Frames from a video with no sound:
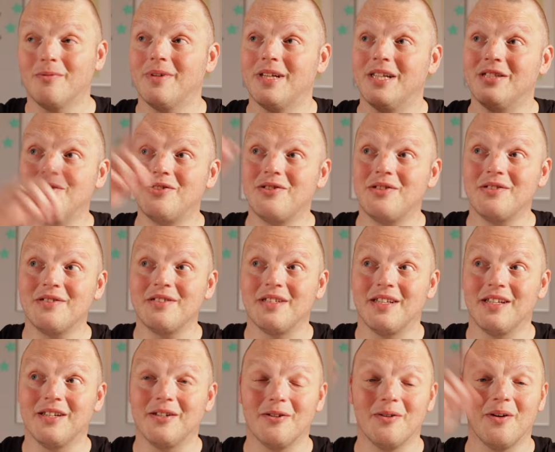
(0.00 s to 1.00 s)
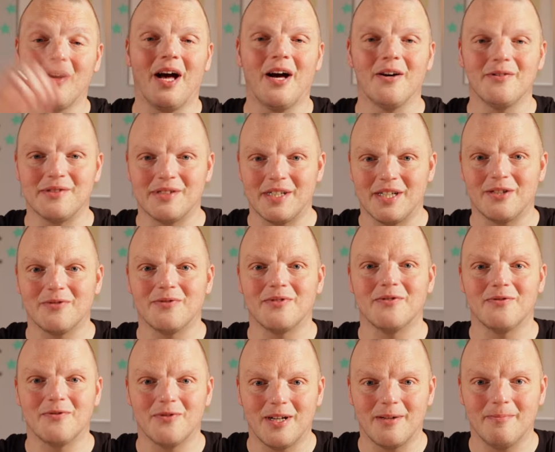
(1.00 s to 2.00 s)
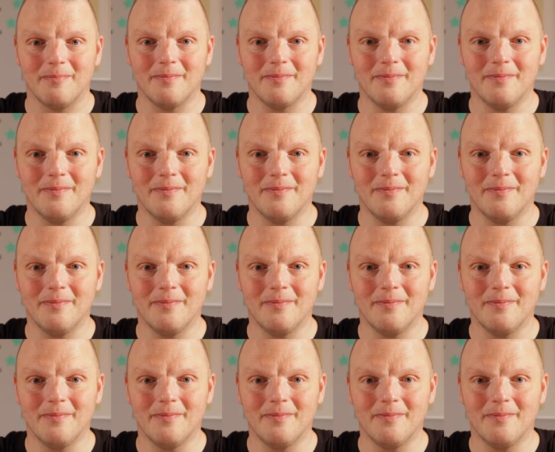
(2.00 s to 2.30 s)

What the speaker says: It's just here outside of the frame.